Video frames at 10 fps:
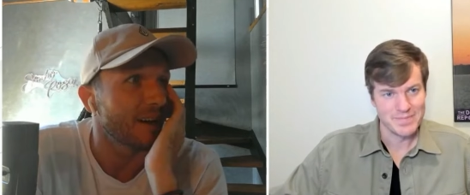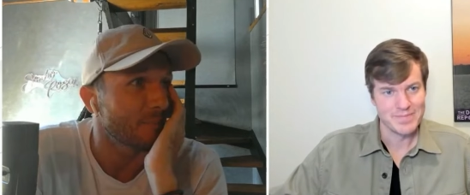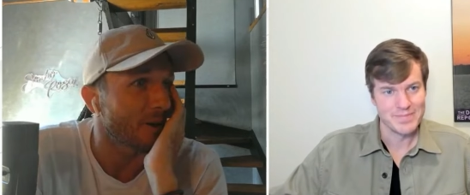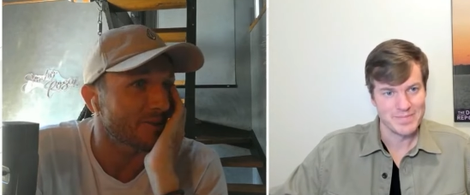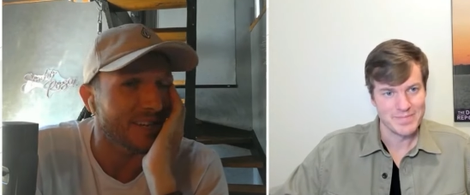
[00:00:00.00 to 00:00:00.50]

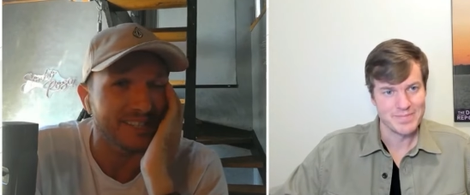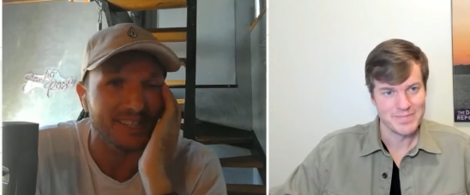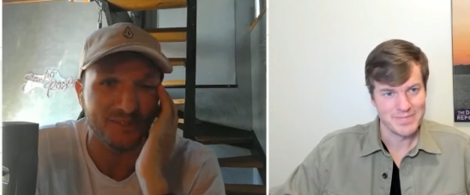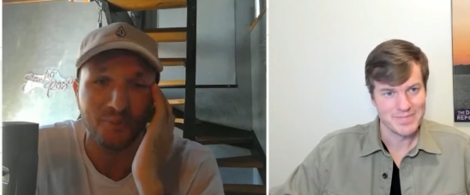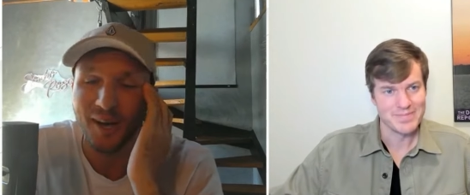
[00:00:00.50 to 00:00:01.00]
Speaker 1: hypothesizing
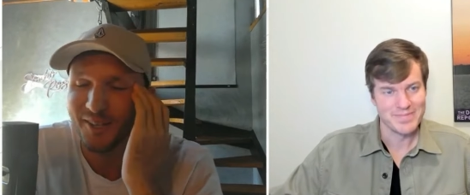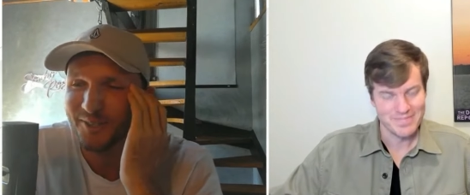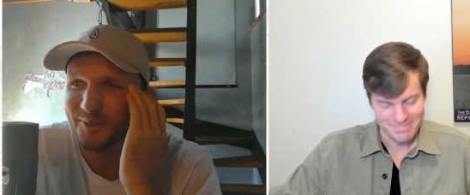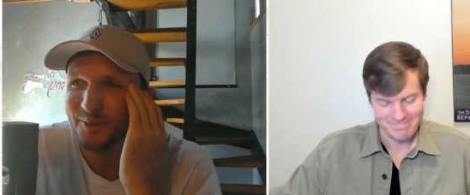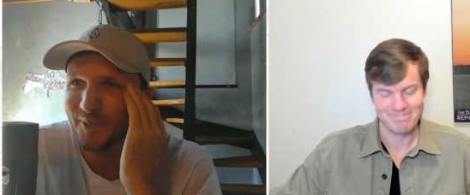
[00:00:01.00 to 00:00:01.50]
as well. So
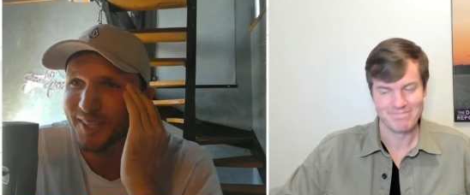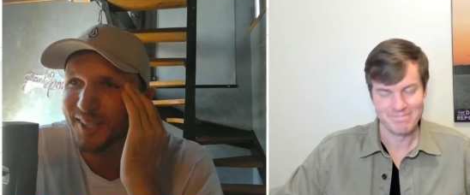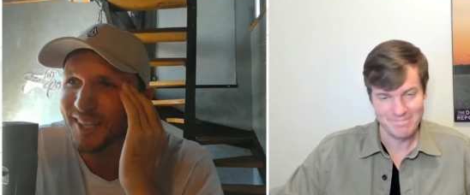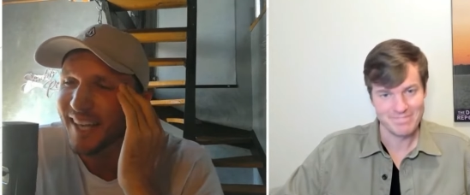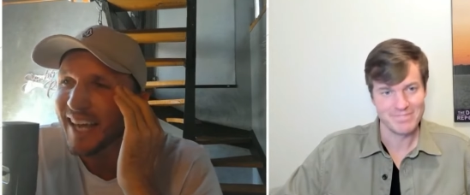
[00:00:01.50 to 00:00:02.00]
this is really
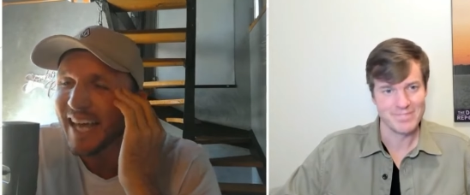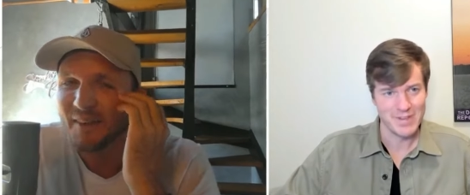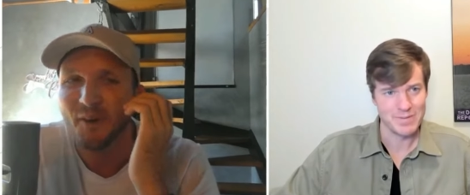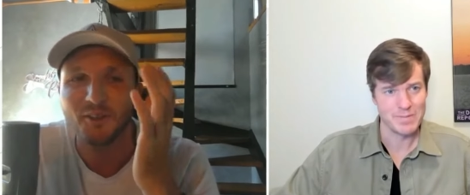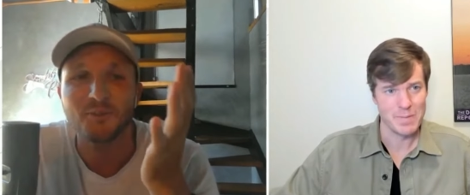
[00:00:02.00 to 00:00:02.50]
good. Yep. If
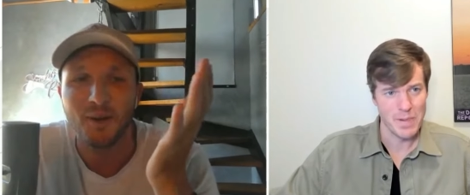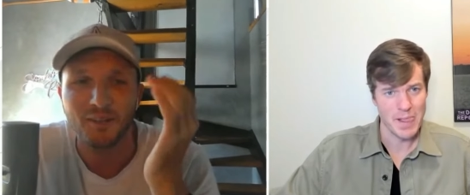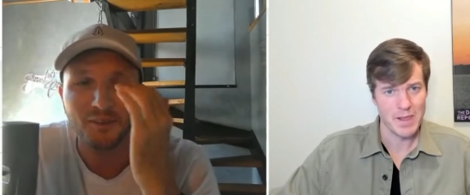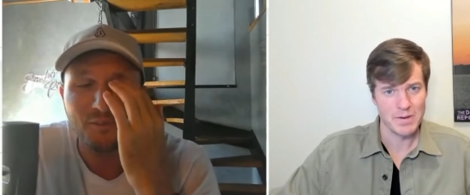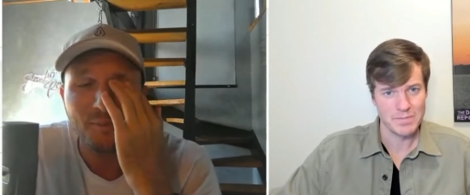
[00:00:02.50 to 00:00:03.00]
others want to
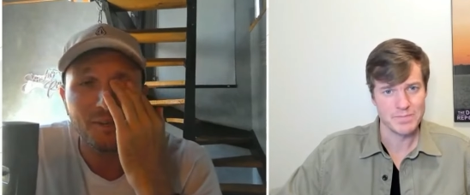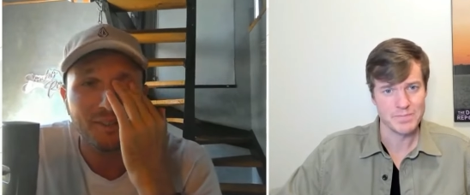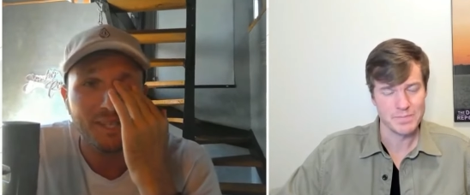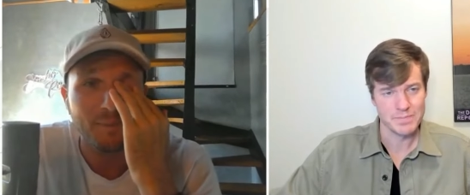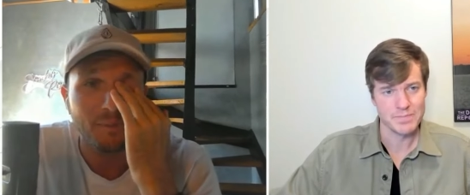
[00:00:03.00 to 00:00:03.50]
learn from you and
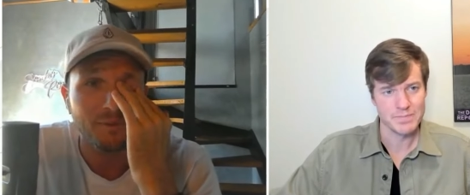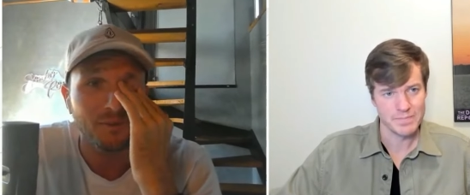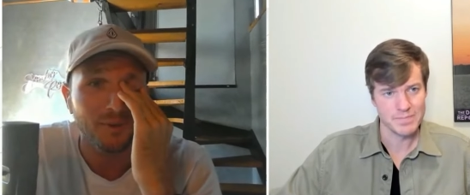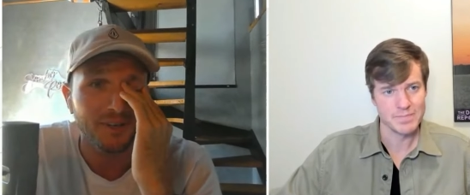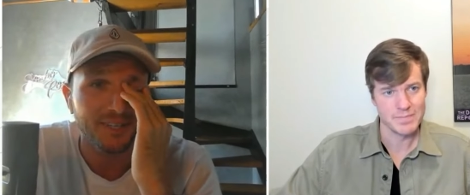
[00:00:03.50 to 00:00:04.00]
keep up with you,
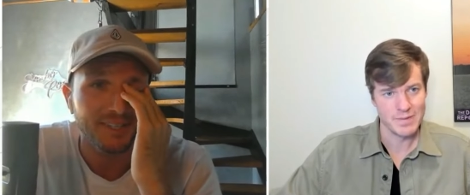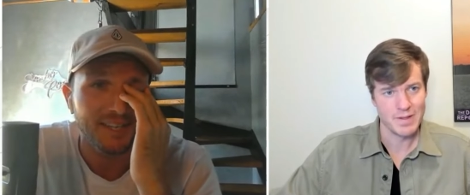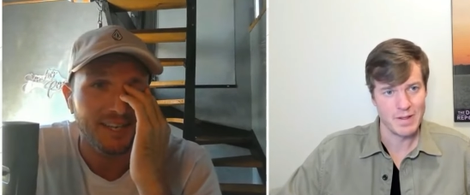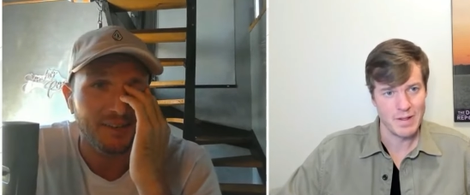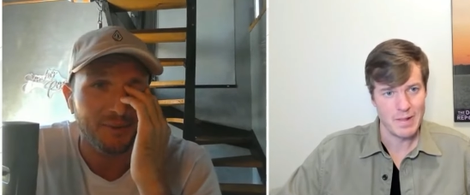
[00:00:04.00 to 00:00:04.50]
where can
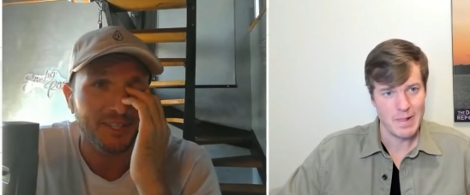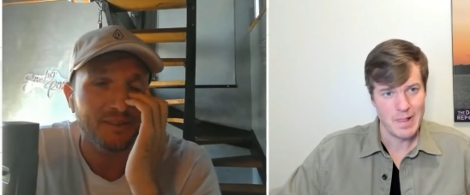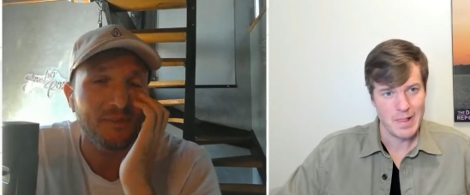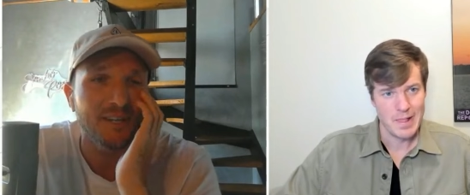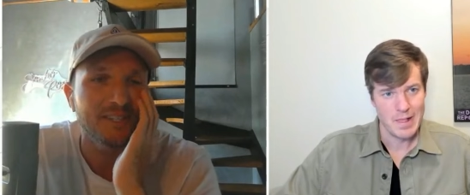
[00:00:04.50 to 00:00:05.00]
they where can they
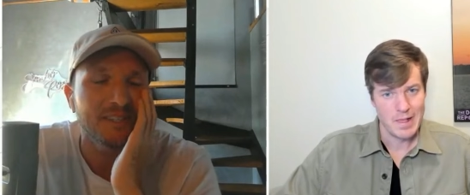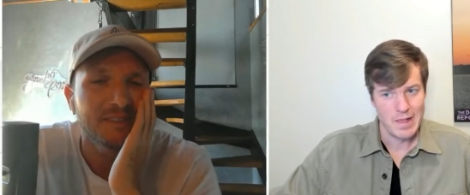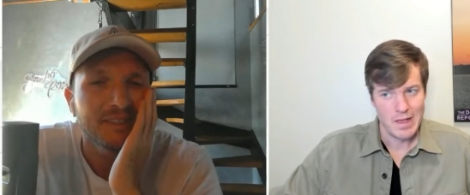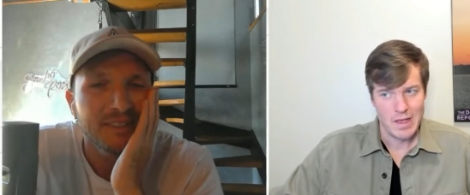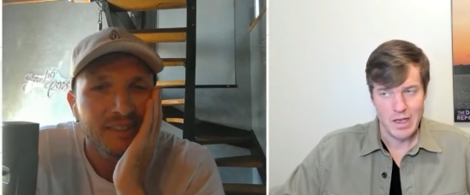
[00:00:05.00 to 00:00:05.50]
find you?
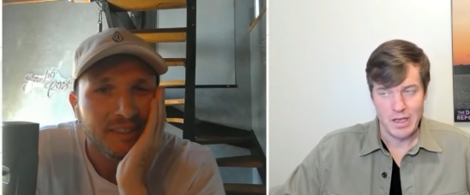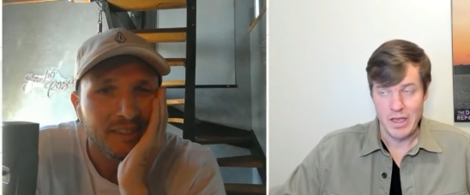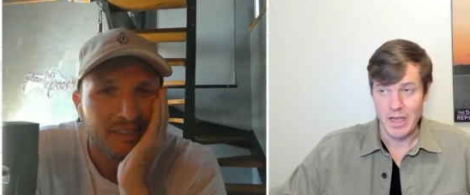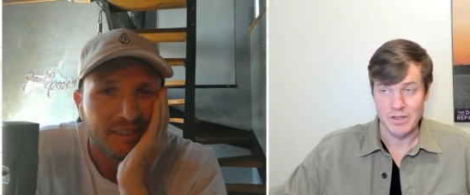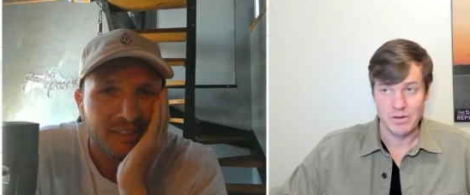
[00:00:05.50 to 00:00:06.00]

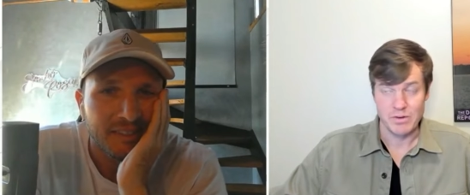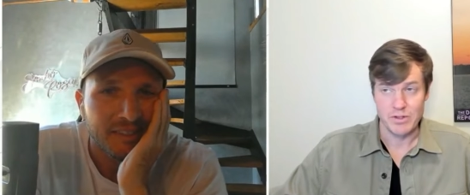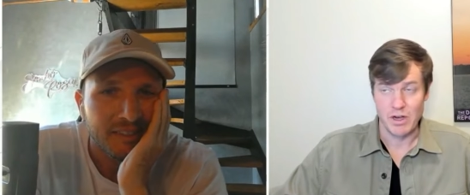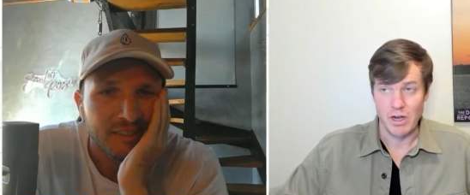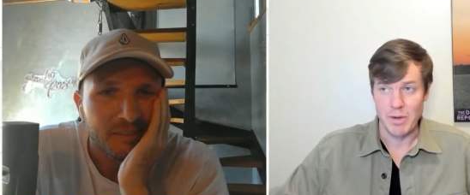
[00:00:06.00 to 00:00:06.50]
Speaker 2: Yeah, so
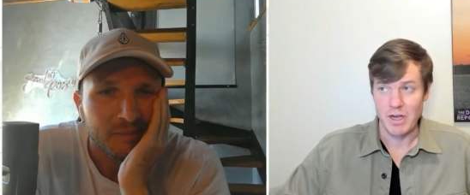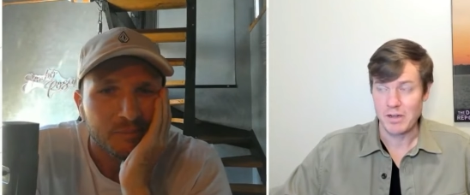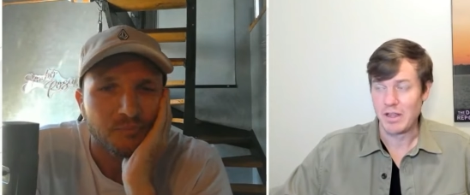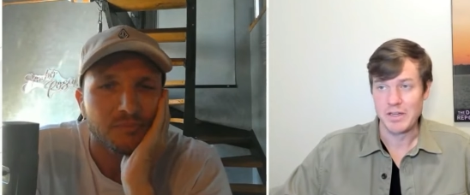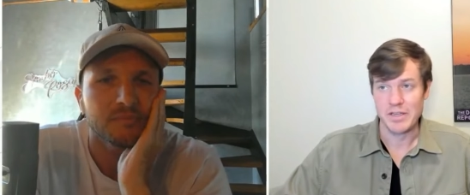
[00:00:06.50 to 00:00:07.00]
so I'm on
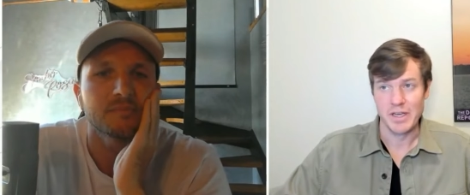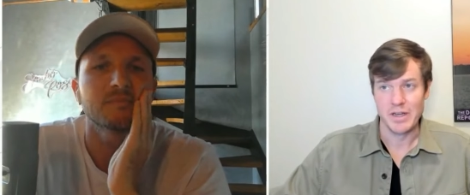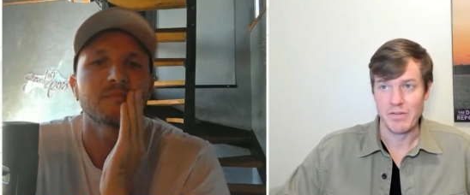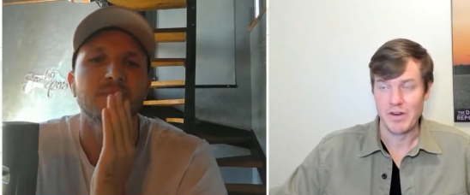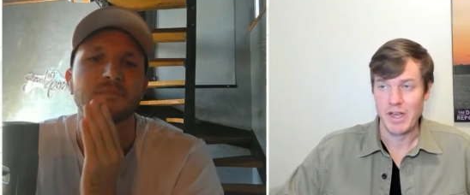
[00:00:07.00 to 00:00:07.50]
LinkedIn
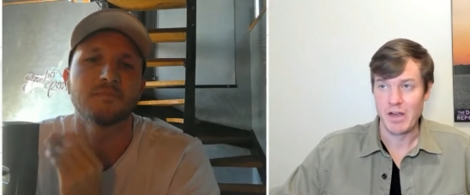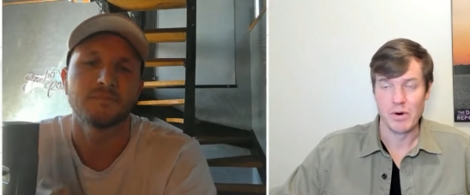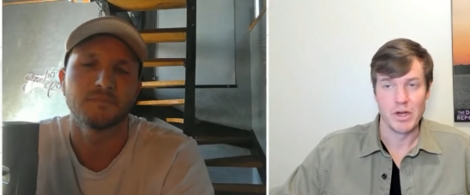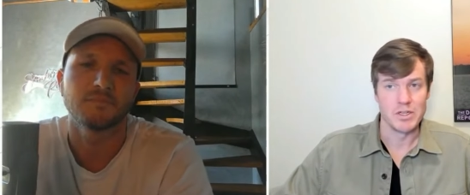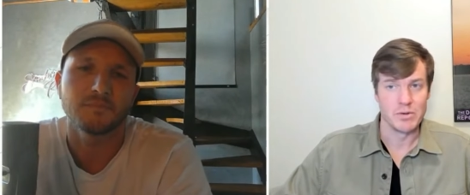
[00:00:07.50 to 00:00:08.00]
every day. We're
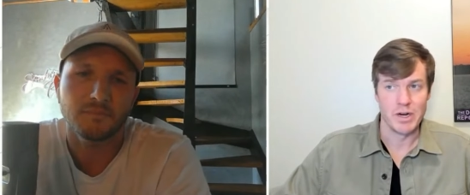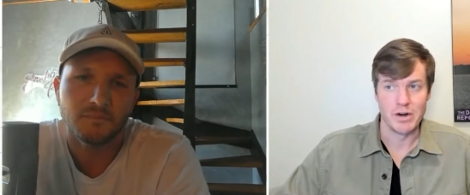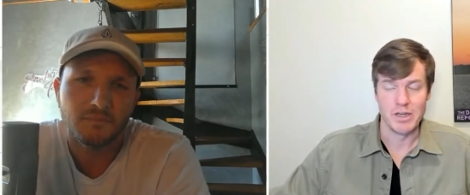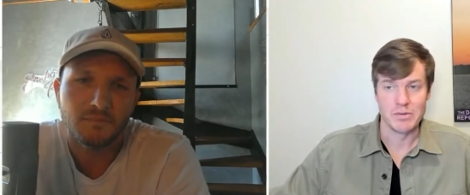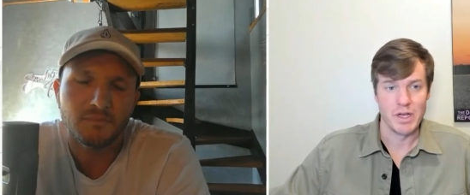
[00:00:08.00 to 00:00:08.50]
on Twitter
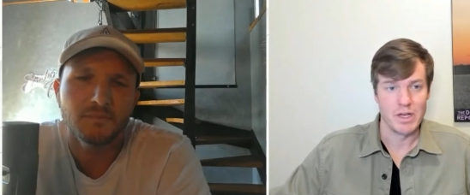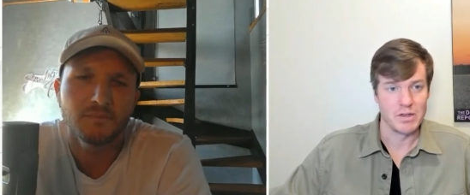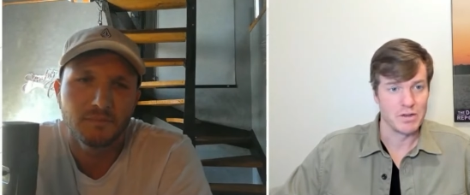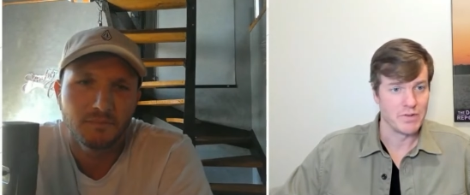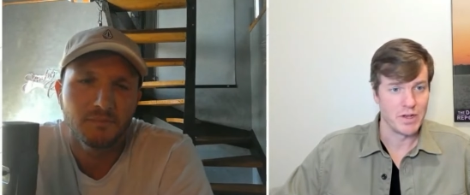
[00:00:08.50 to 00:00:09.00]
as well. You
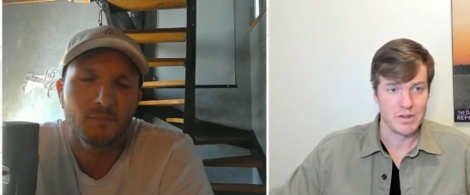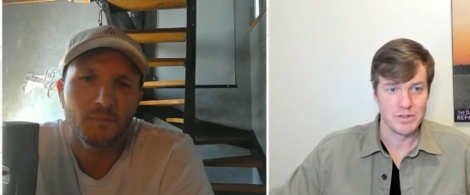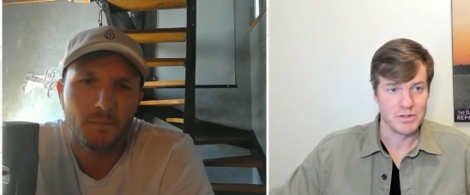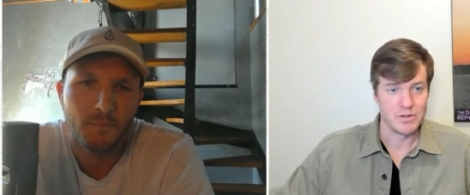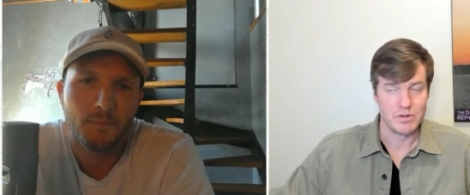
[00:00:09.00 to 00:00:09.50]
can follow
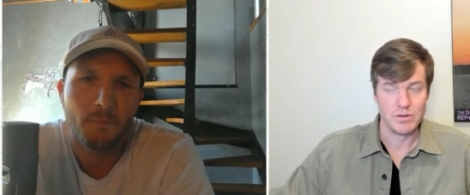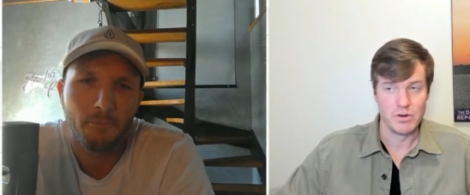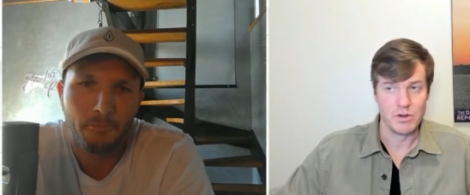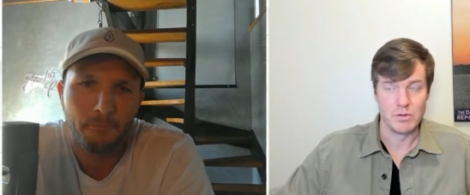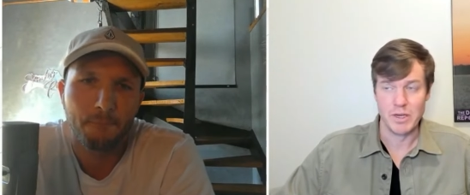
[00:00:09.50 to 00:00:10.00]
just
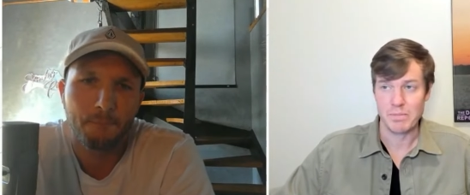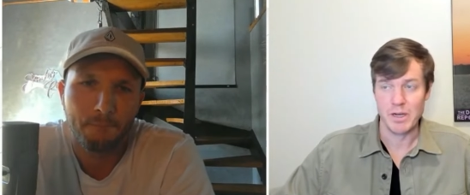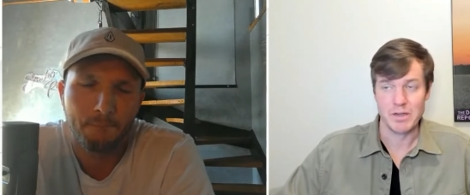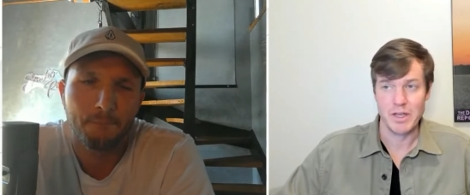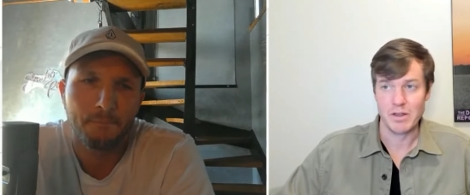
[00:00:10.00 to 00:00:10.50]
Google Mike,
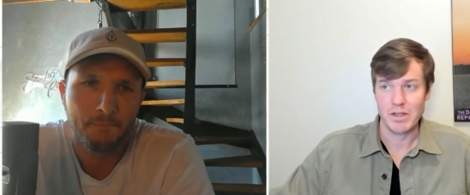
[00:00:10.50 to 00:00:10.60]
Michael Nadeau